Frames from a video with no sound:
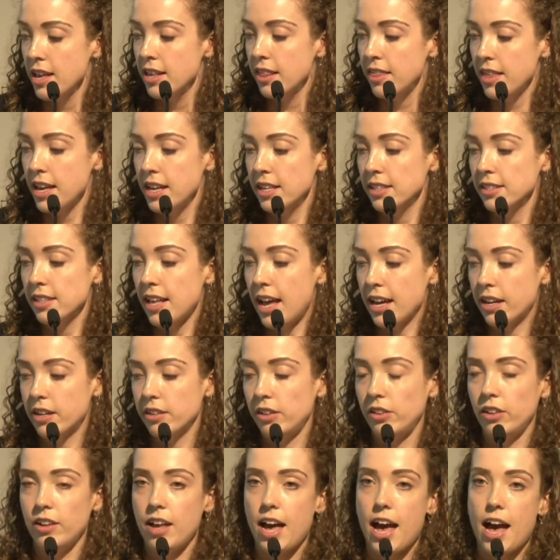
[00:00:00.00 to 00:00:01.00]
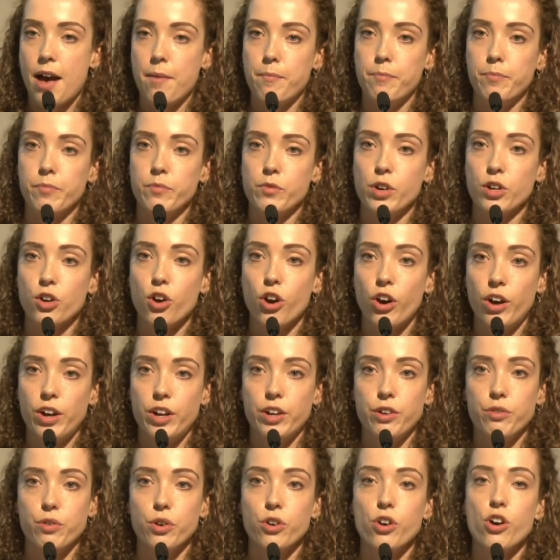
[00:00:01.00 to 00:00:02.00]
Things like
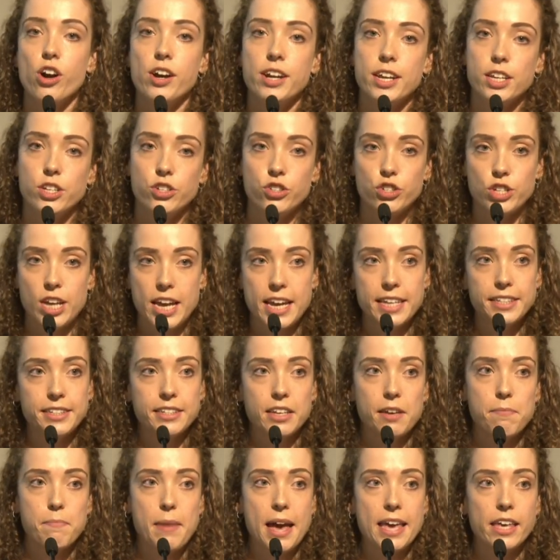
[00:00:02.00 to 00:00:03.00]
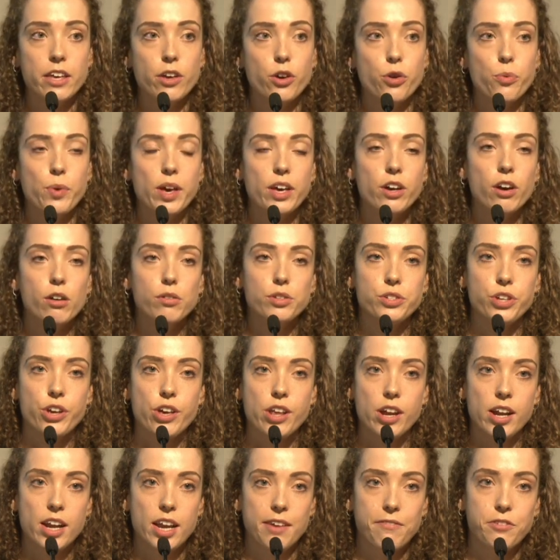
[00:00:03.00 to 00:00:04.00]
ricotta or cottage cheese can make a quick
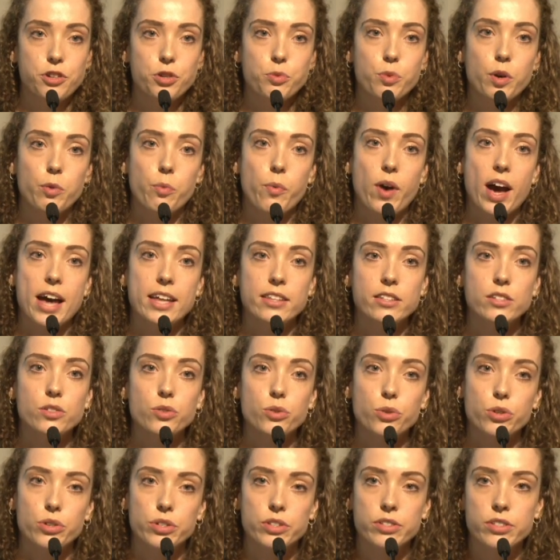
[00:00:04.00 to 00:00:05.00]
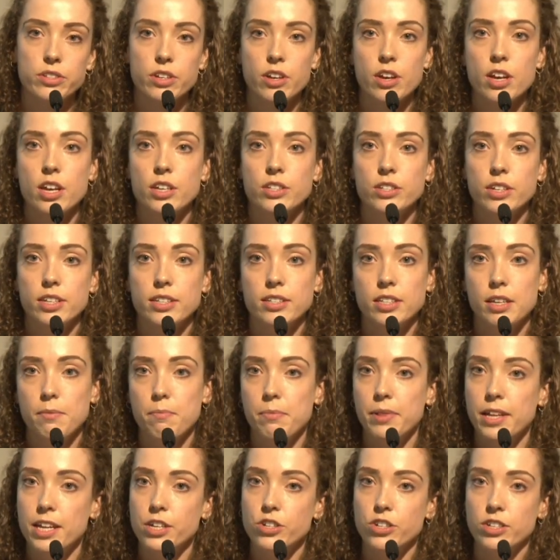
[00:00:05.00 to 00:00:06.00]
alternative to a white sauce. So
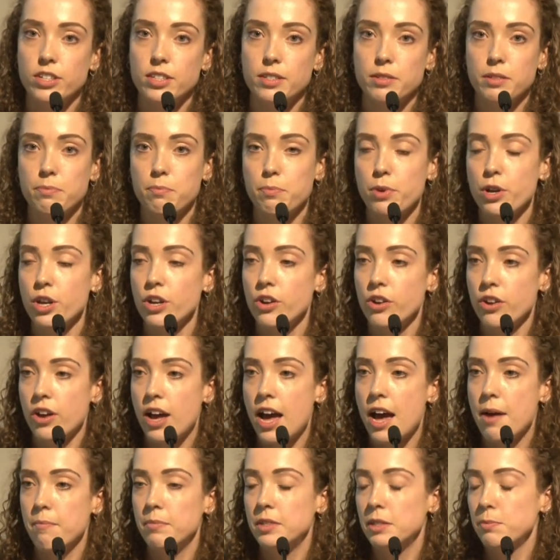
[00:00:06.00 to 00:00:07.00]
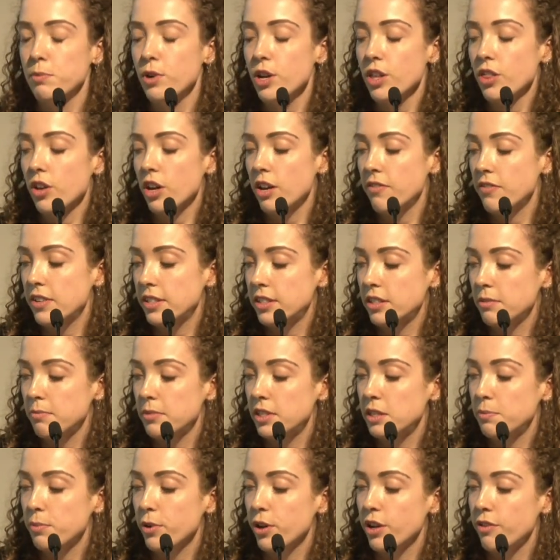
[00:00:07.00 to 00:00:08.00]
simply just smooth over some
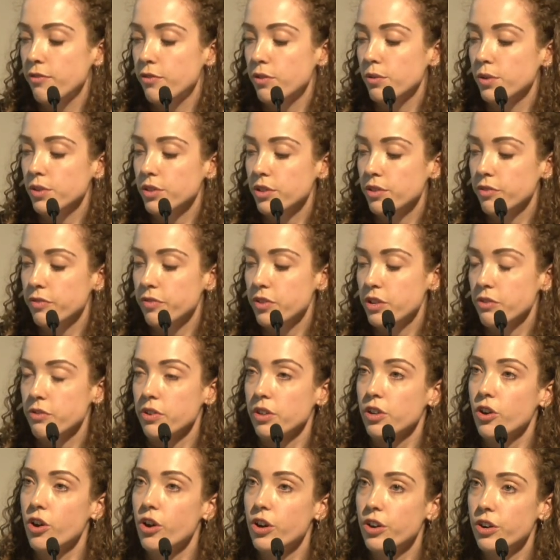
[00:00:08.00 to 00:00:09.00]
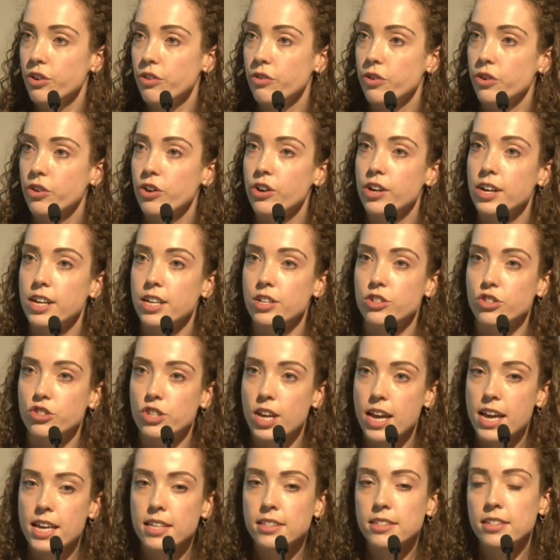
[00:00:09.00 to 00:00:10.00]
spoonfuls of your ricotta or cottage
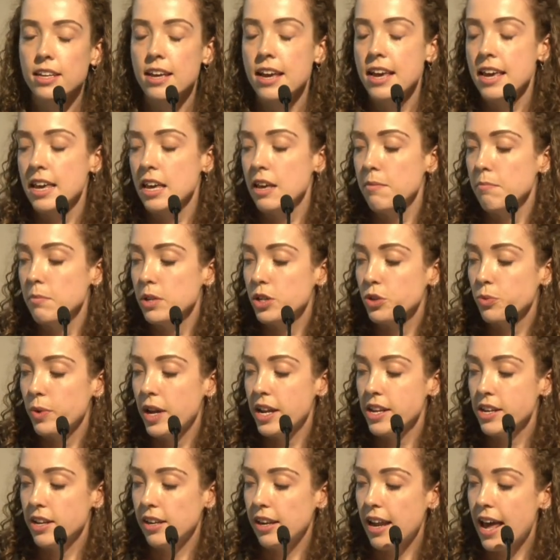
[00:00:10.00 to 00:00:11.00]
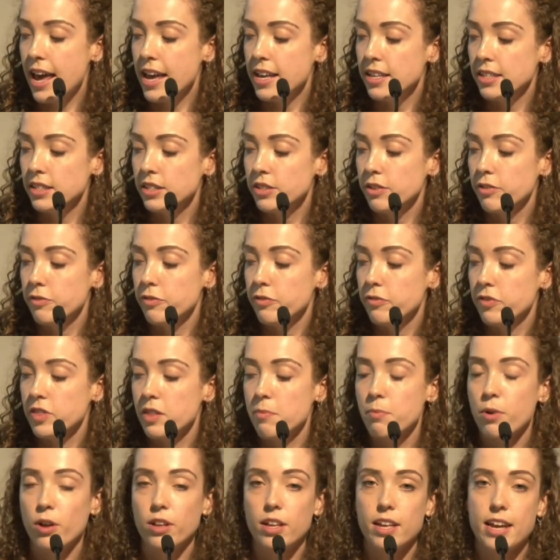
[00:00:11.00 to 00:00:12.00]
cheese in between your layers of
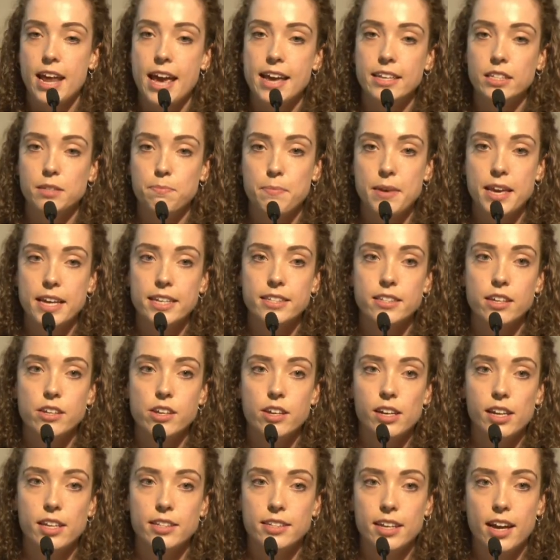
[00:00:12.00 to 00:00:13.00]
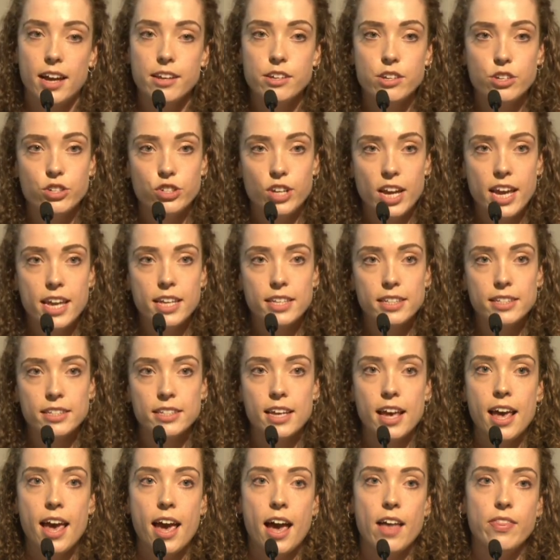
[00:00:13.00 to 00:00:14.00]
the bolognese mix and your lasagna sheets,
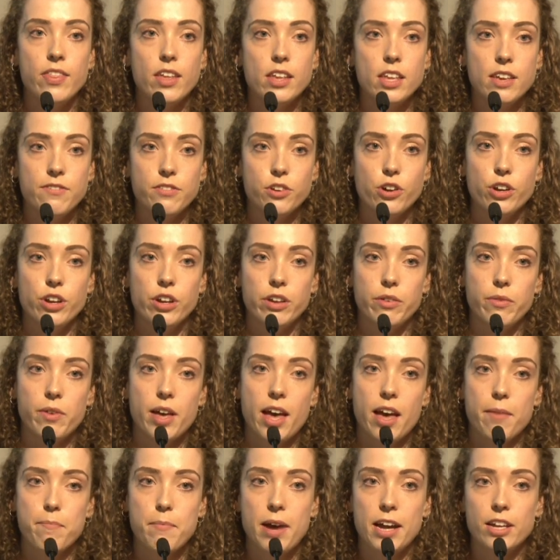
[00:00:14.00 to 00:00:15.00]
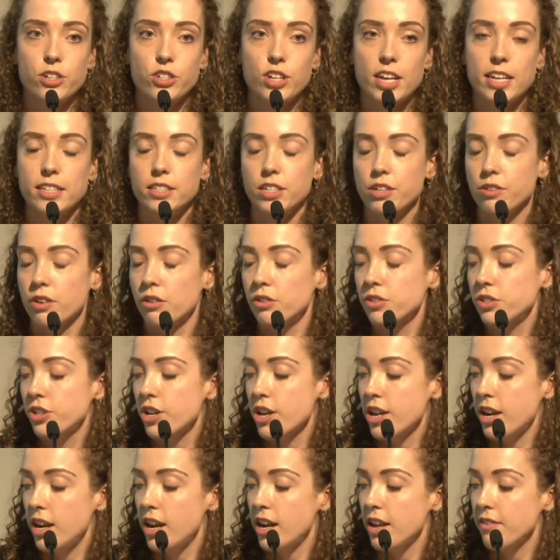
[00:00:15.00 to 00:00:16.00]
and then you've got a much easier
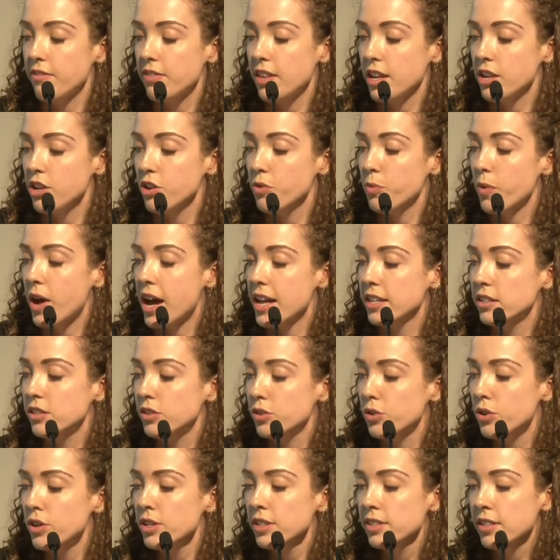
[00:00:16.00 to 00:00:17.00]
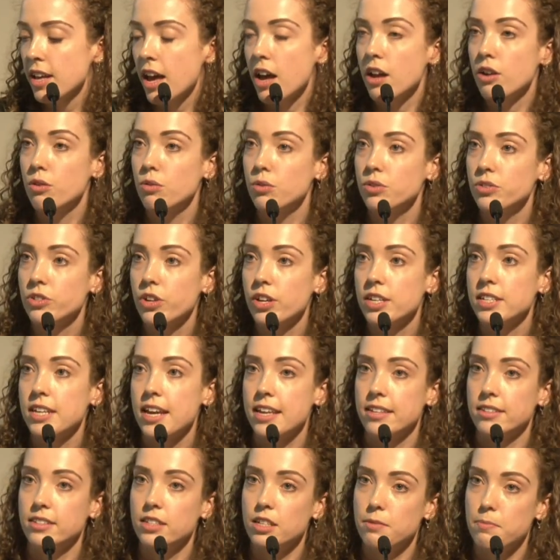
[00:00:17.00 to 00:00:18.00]
alternative than your white sauce, and also
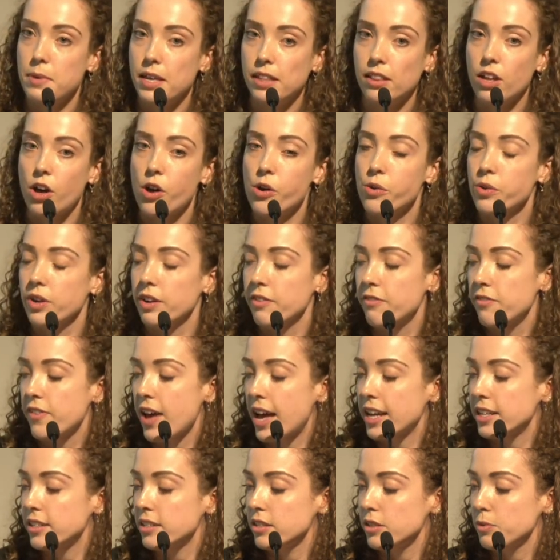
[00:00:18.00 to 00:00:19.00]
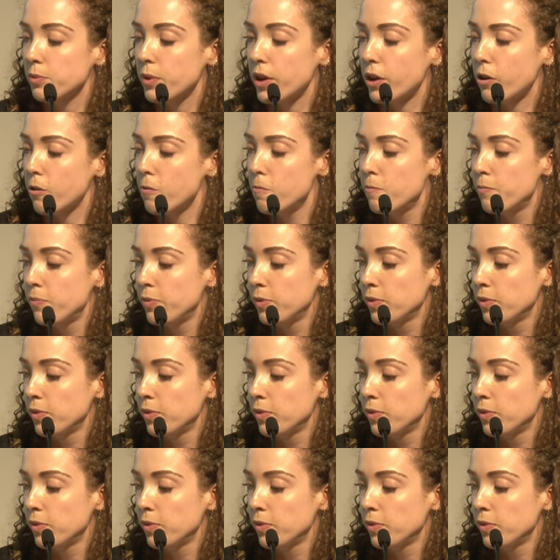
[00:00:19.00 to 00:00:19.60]
tends to be lower in fat as well.